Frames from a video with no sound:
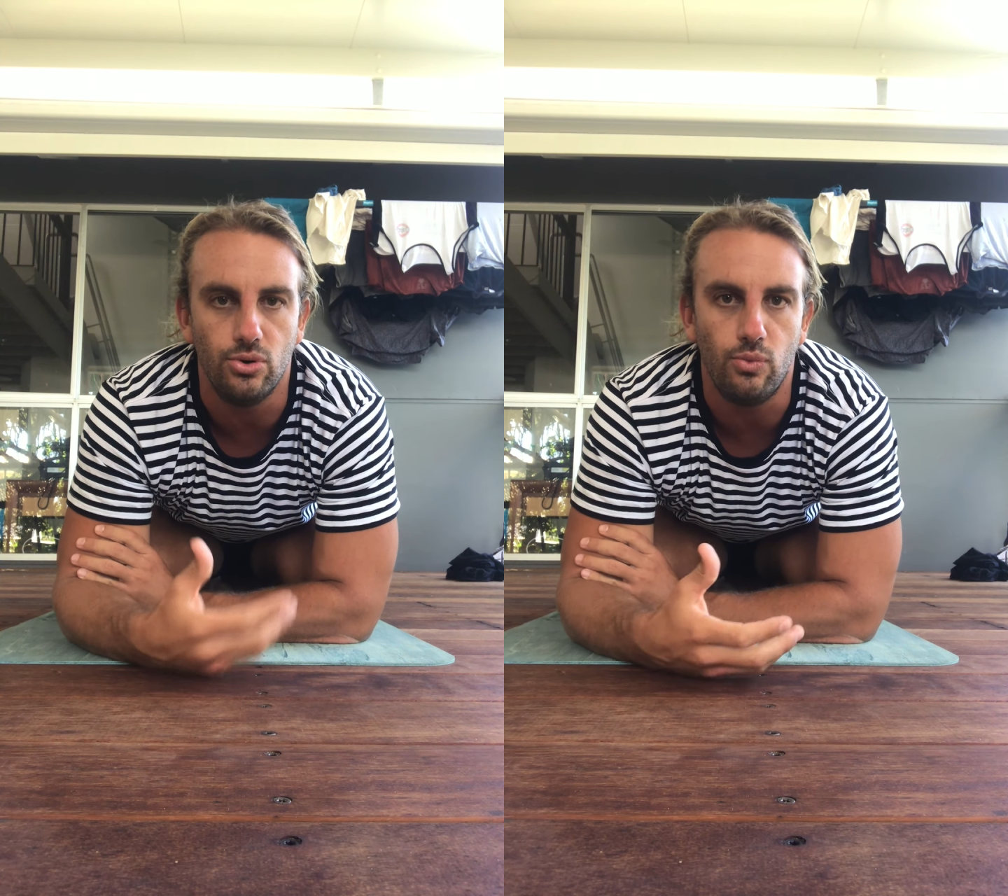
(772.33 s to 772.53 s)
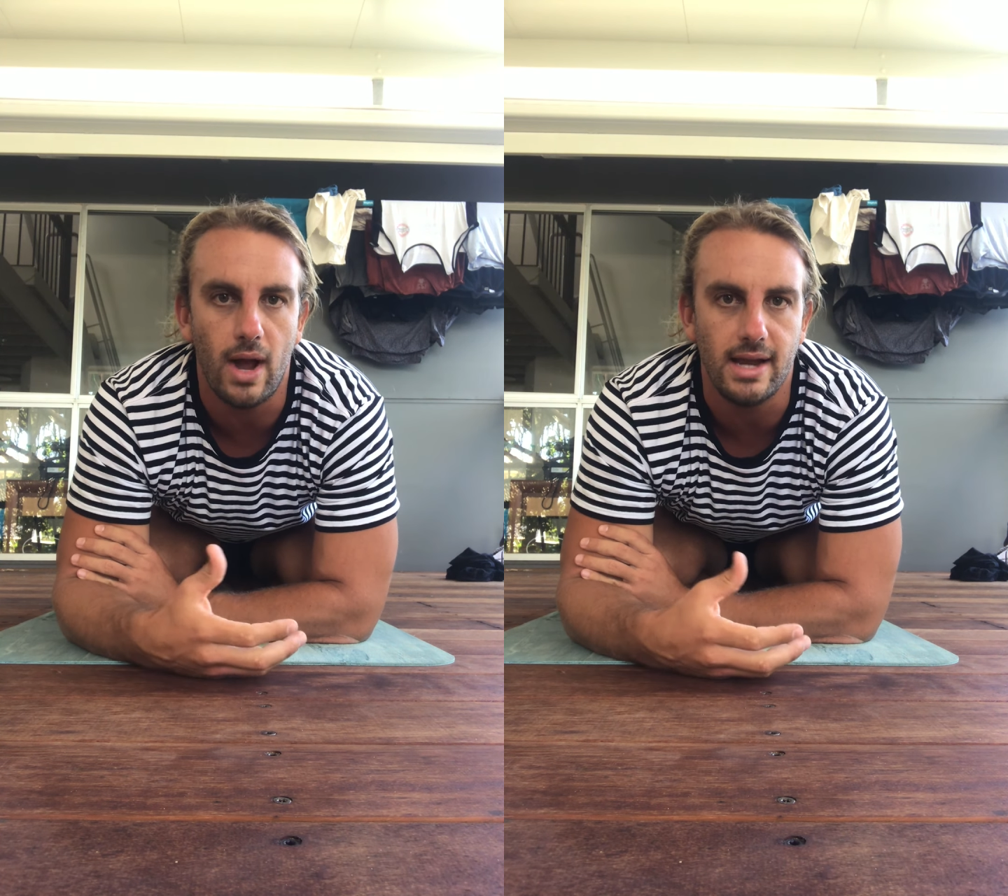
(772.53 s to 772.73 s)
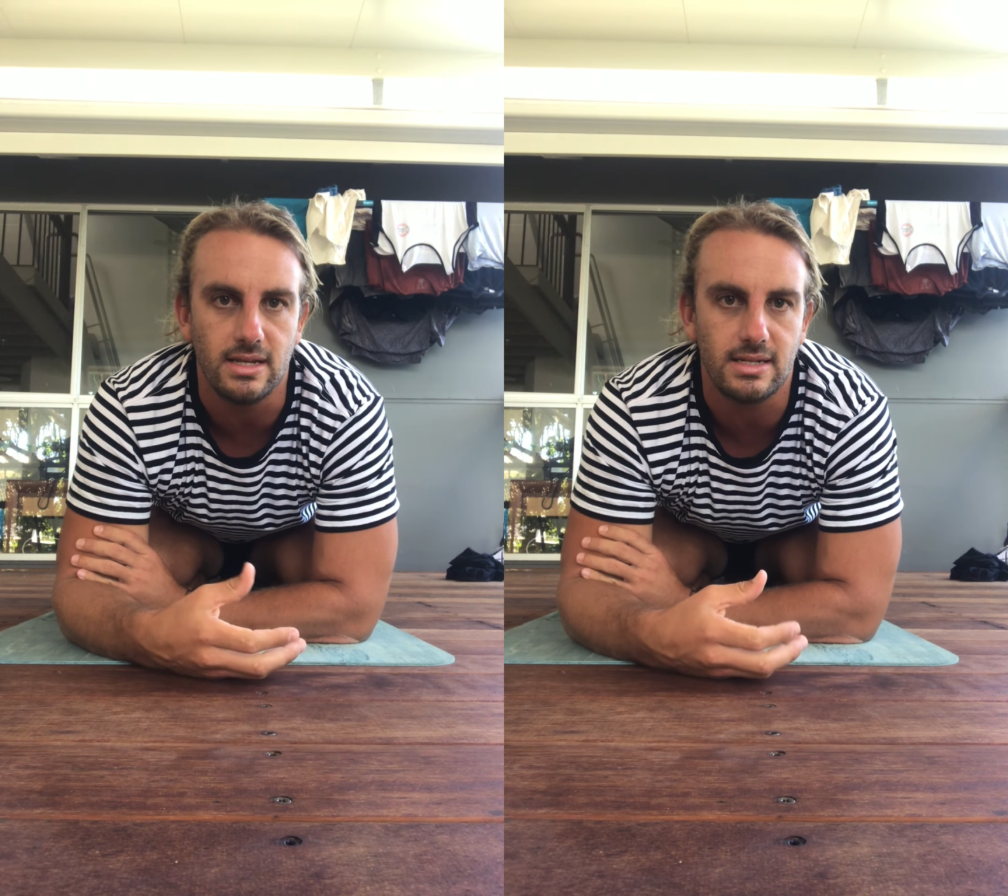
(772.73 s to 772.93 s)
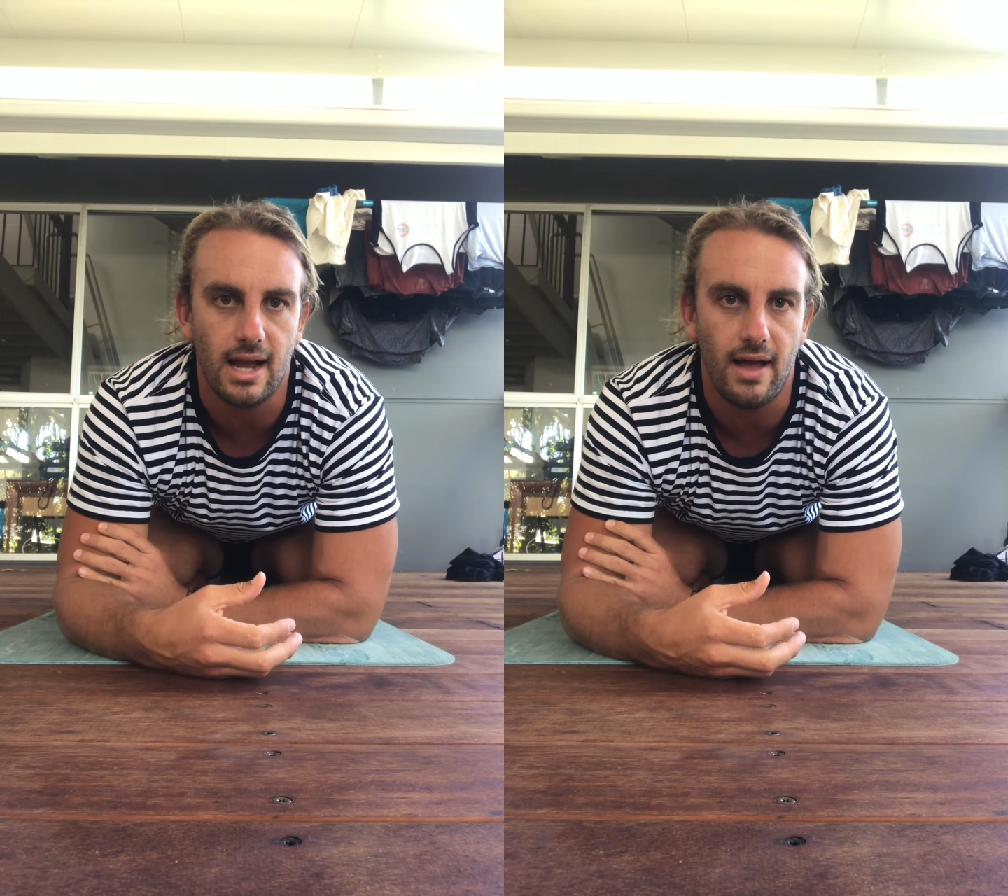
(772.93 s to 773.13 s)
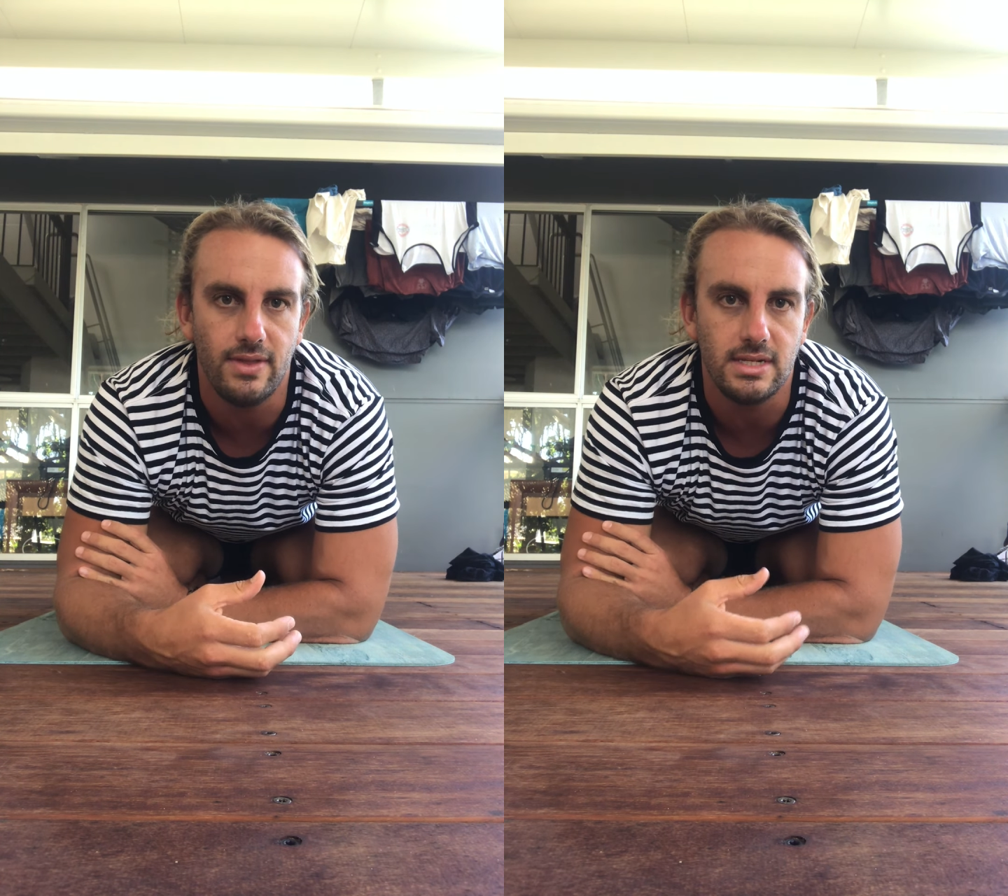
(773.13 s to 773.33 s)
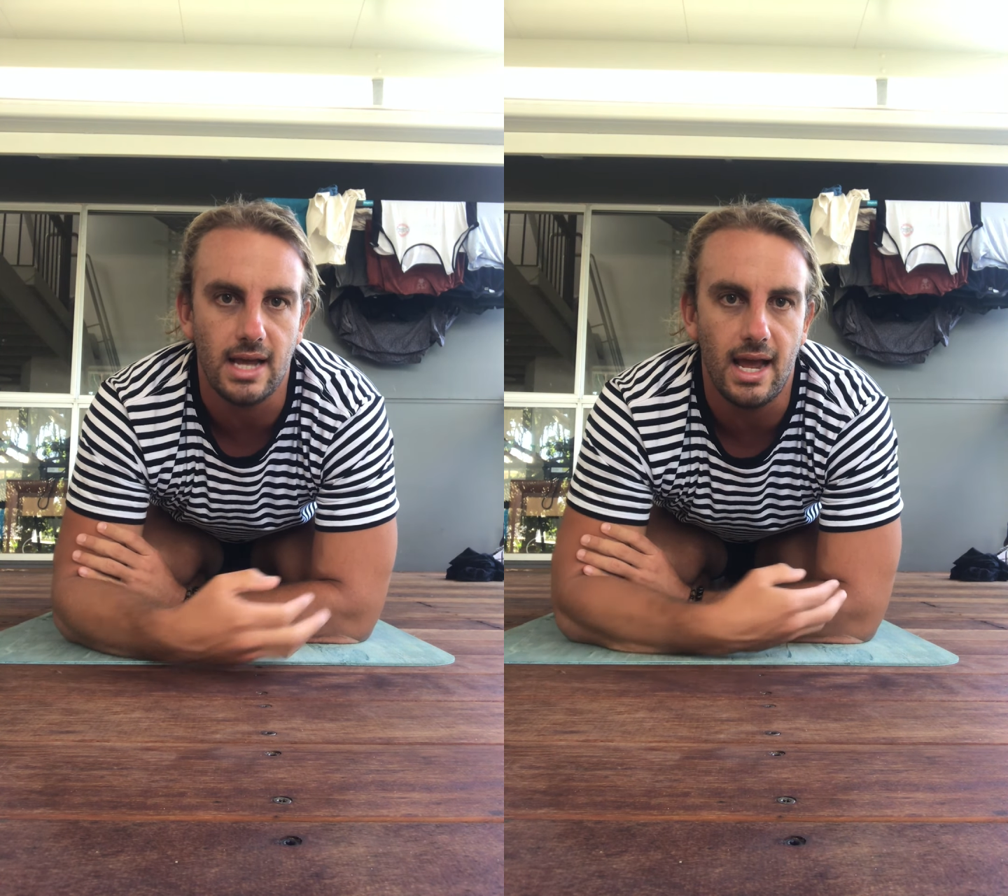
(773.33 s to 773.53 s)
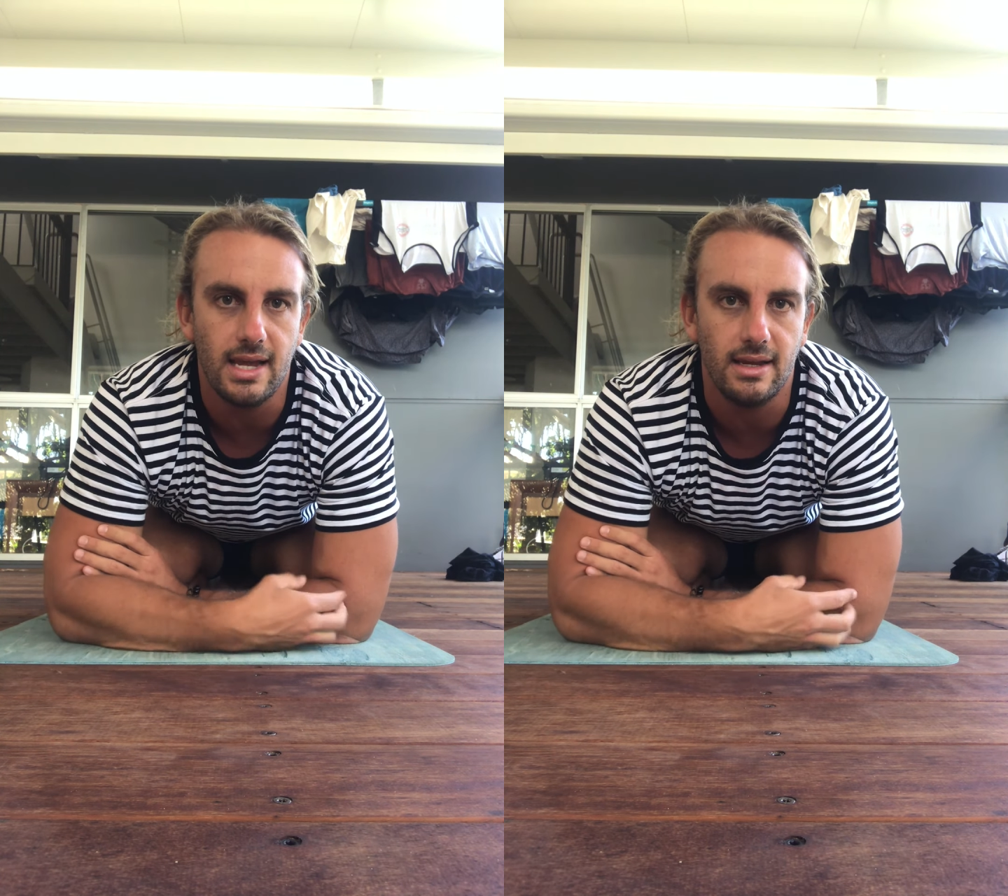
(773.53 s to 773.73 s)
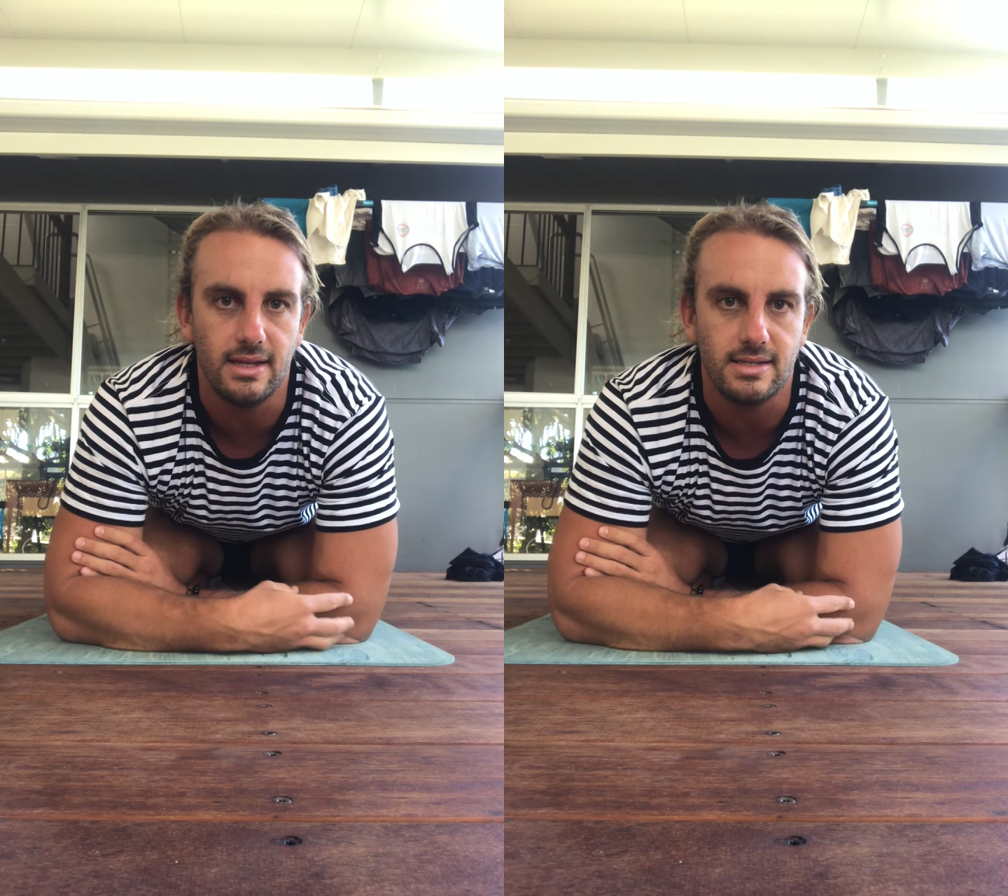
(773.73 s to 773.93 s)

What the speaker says: good way to start the day.